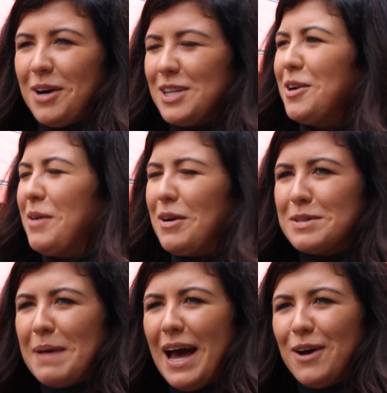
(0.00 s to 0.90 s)
I don't know whether it
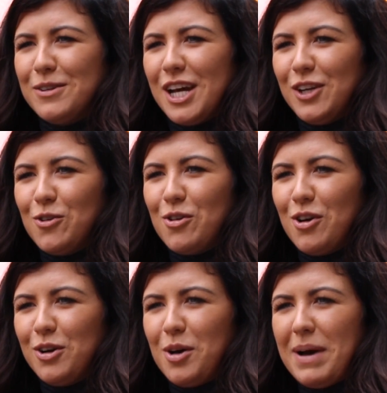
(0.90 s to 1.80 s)
was pound or
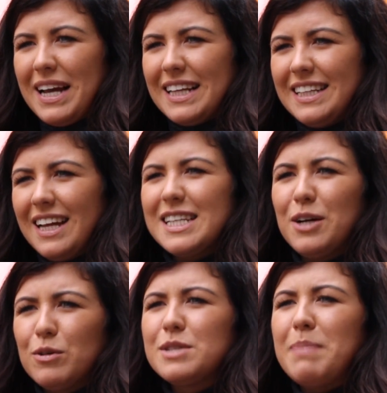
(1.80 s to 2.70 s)
euro, though, back in, I
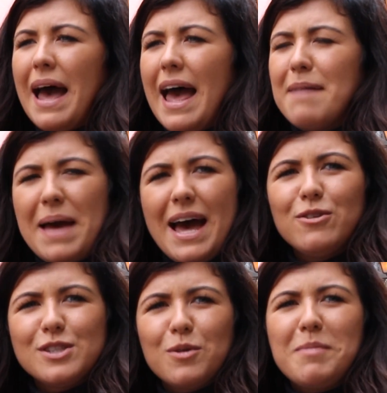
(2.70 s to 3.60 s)
think it was
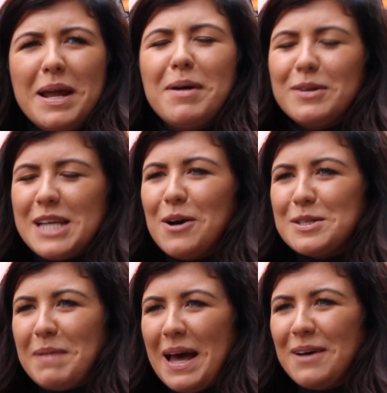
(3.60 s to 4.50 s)
pounds. I would have made about
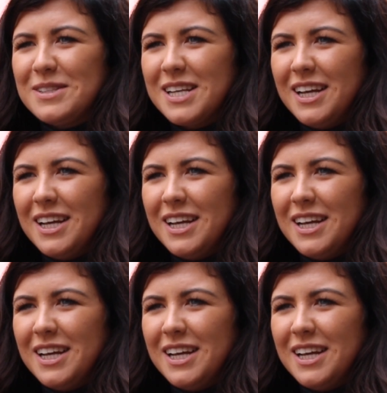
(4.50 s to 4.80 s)
£1,000.